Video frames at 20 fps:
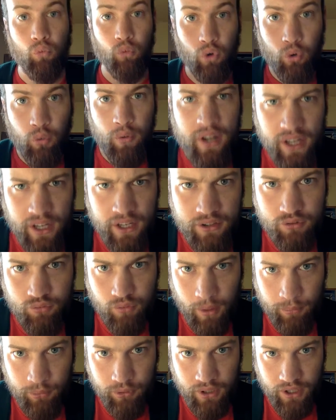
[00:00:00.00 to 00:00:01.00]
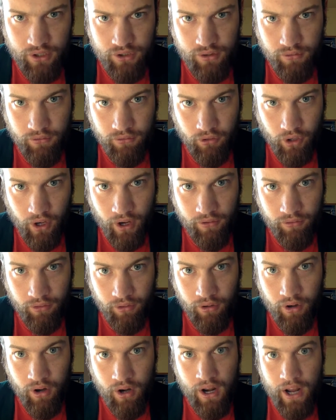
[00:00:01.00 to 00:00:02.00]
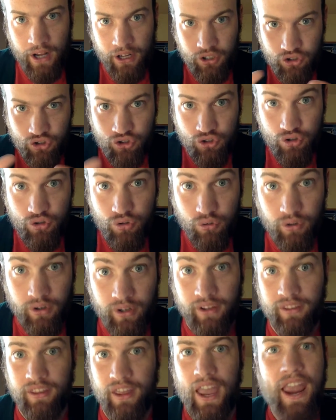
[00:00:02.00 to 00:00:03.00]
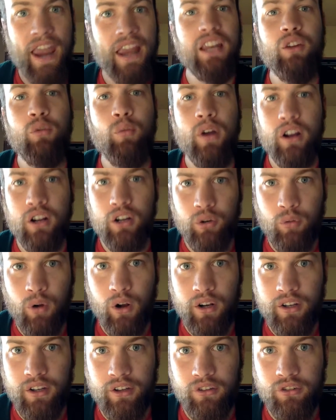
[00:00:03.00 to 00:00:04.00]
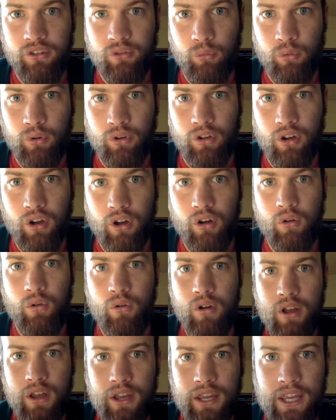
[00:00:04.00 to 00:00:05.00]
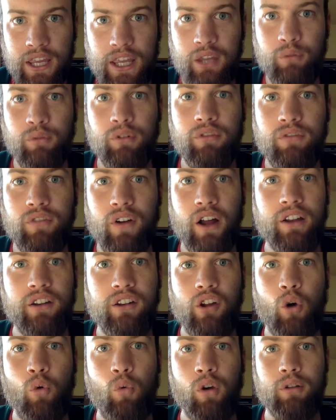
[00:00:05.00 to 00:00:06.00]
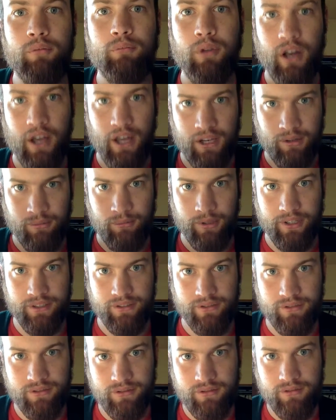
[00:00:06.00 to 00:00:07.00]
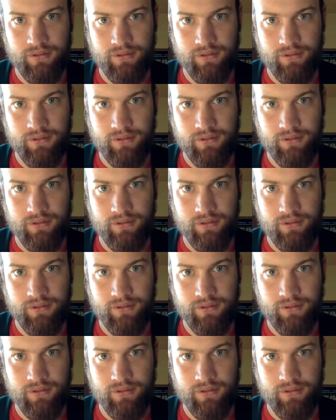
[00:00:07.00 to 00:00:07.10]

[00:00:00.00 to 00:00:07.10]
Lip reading: ruining his reputation forever and ensuring that anywhere Coroticus would go, he would find no one but enemies.